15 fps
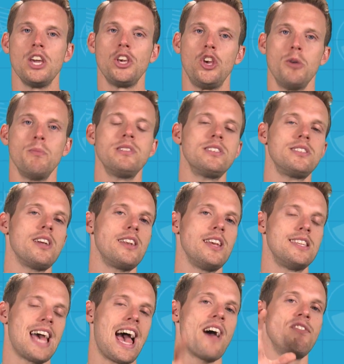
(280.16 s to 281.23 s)
human
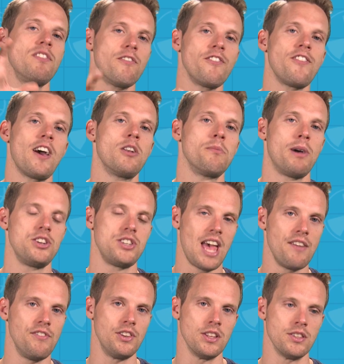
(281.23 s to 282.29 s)
studies haven't found much
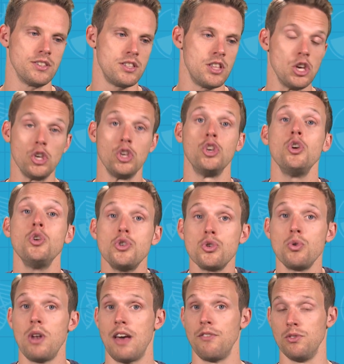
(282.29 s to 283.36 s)
evidence that
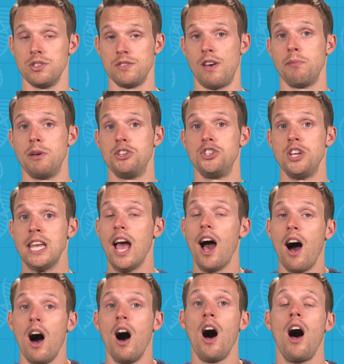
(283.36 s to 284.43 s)
usual levels of MSG
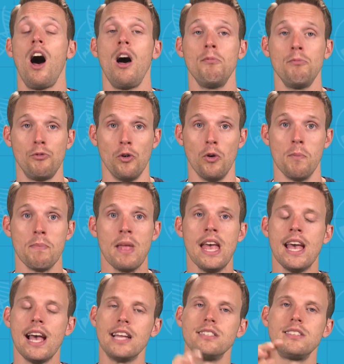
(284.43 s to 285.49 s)
are harmful,
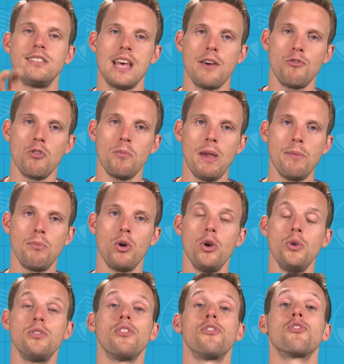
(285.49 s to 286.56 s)
and several people
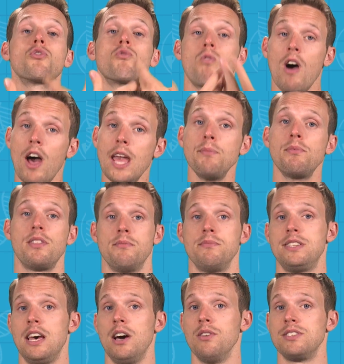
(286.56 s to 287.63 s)
who described
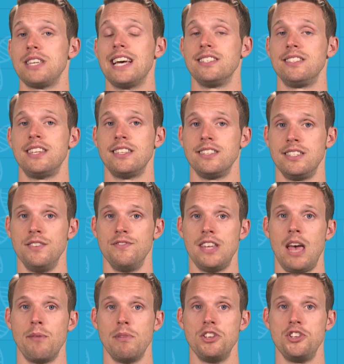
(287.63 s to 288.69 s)
themselves as sensitive
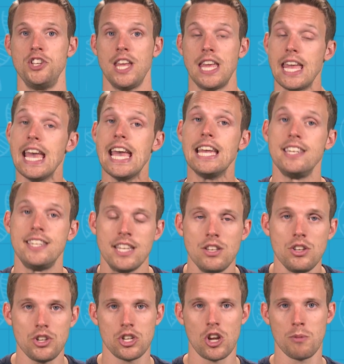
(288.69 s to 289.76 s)
to MSG
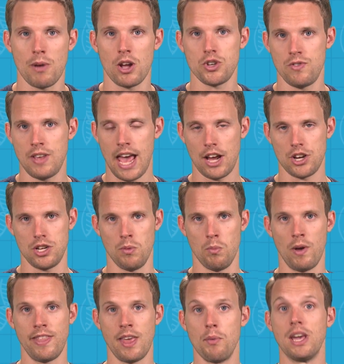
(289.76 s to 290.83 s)
didn't show much reaction
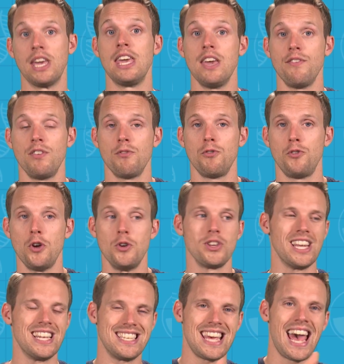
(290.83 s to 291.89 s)
when they were given food
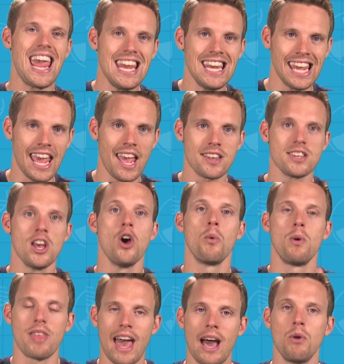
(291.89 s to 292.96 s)
containing it
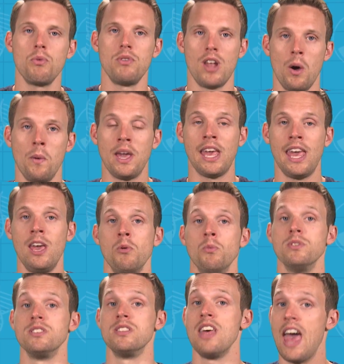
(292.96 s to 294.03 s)
without knowing it
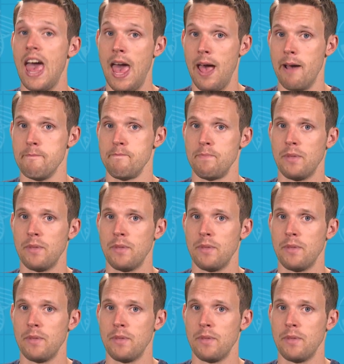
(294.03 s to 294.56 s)
was there.